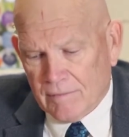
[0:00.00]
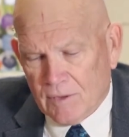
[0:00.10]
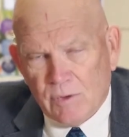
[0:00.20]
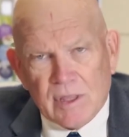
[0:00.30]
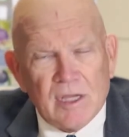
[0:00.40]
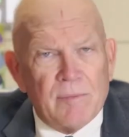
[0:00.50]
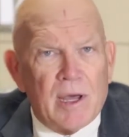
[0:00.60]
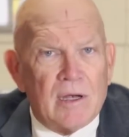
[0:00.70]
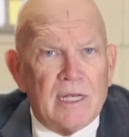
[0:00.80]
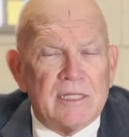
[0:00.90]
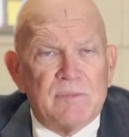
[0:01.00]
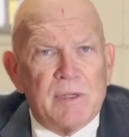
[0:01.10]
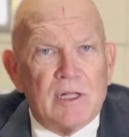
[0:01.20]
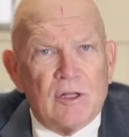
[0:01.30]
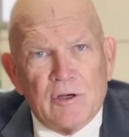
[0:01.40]
We think about it. Let's
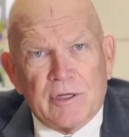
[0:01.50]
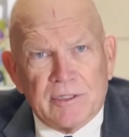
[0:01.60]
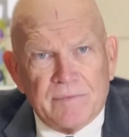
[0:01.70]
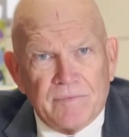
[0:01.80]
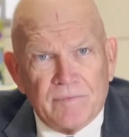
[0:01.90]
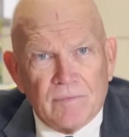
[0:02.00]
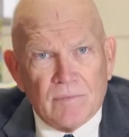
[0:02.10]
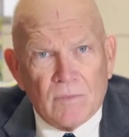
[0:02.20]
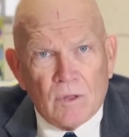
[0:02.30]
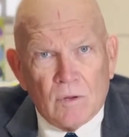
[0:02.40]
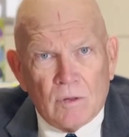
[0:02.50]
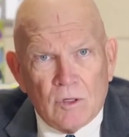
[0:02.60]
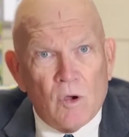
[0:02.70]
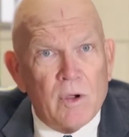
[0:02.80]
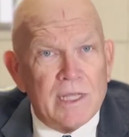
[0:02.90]
be alert,
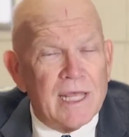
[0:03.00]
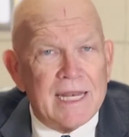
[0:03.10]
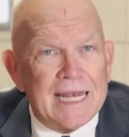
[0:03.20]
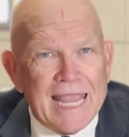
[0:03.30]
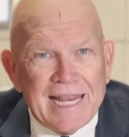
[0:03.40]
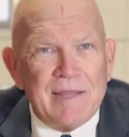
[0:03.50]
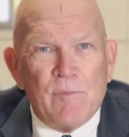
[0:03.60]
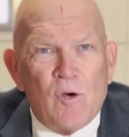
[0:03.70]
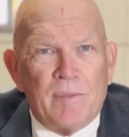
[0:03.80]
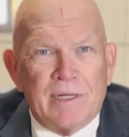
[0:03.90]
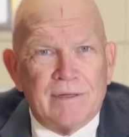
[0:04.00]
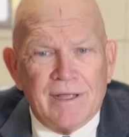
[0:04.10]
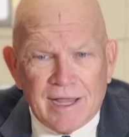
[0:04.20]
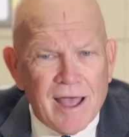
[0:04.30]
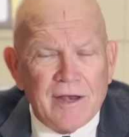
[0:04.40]
knowing that at any moment
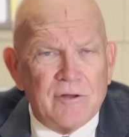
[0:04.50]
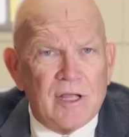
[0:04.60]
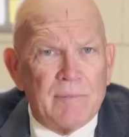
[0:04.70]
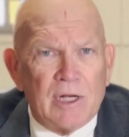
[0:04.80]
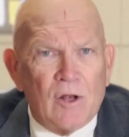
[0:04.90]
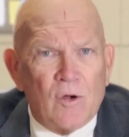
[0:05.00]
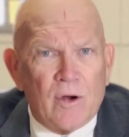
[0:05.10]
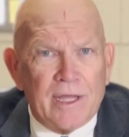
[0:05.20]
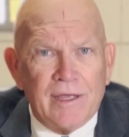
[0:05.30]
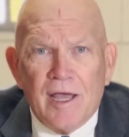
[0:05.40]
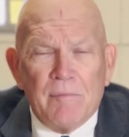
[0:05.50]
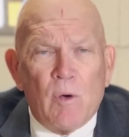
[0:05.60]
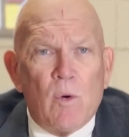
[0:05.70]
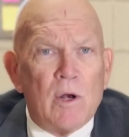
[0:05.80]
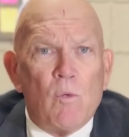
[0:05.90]
God could come in glory. But
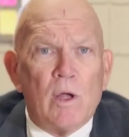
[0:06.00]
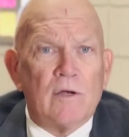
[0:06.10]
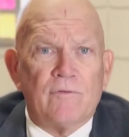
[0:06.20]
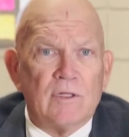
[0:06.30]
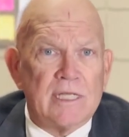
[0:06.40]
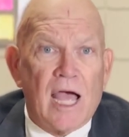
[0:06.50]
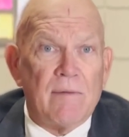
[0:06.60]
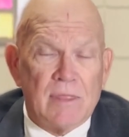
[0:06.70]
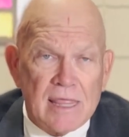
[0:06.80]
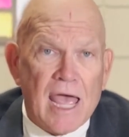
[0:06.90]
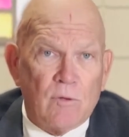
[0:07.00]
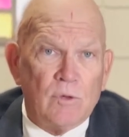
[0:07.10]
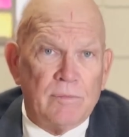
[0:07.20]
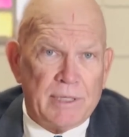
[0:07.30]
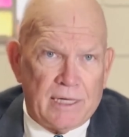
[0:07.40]
what a wonderful time that
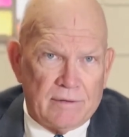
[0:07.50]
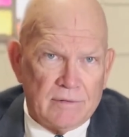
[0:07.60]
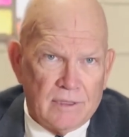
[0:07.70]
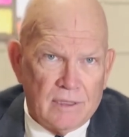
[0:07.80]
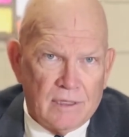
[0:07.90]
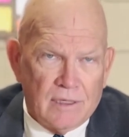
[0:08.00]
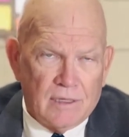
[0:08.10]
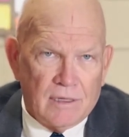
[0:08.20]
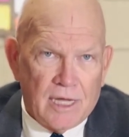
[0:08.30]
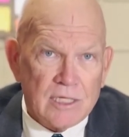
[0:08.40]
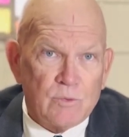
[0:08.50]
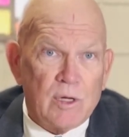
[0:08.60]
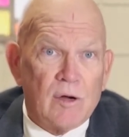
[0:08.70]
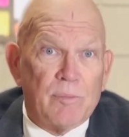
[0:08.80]
will be, as we are